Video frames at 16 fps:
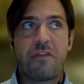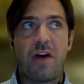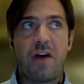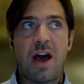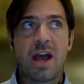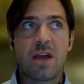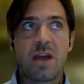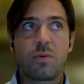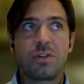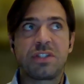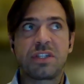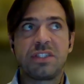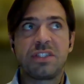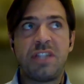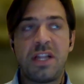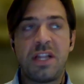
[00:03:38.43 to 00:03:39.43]
If I were
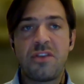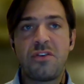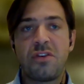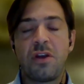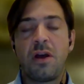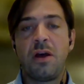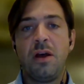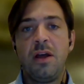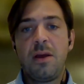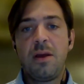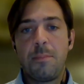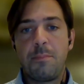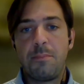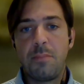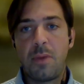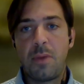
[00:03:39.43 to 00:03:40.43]
to continue to
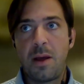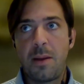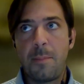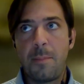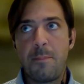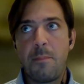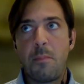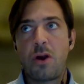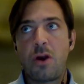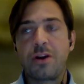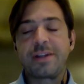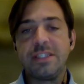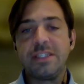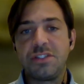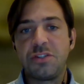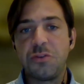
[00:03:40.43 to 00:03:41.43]

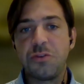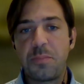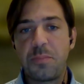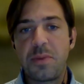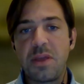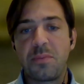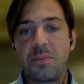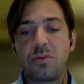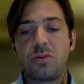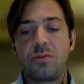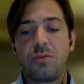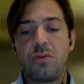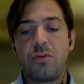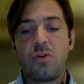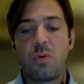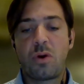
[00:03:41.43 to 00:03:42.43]
market to
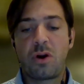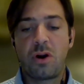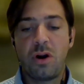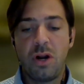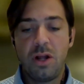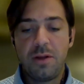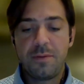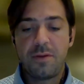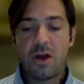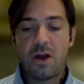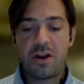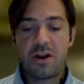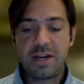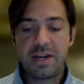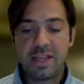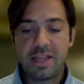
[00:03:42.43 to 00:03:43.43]
people who are
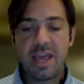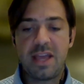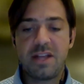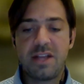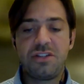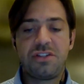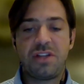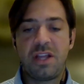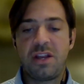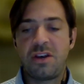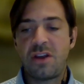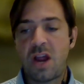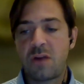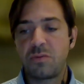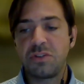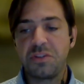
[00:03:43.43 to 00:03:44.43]
unengaged
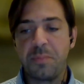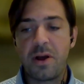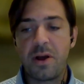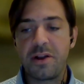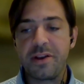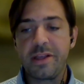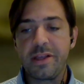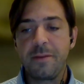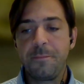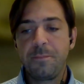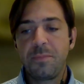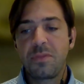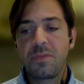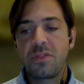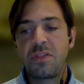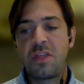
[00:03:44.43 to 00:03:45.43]
and not responding,
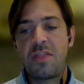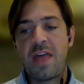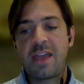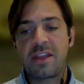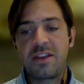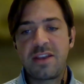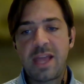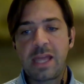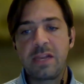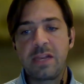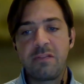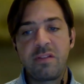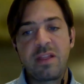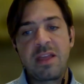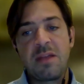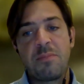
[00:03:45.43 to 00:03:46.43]
then that can
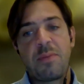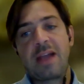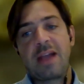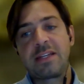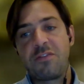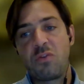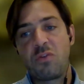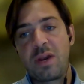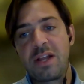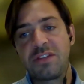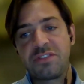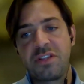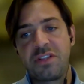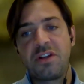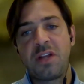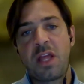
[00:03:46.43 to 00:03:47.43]
negatively impact everyone
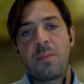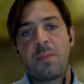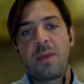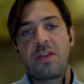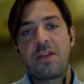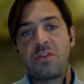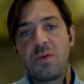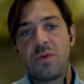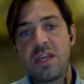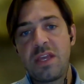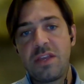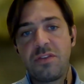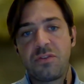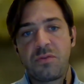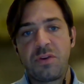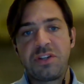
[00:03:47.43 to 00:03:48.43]
else in your database who
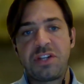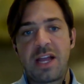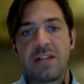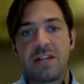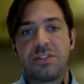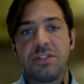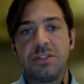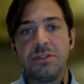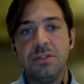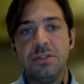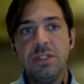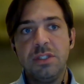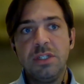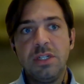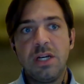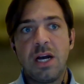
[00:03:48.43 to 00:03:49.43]
is reaching out to you.
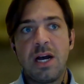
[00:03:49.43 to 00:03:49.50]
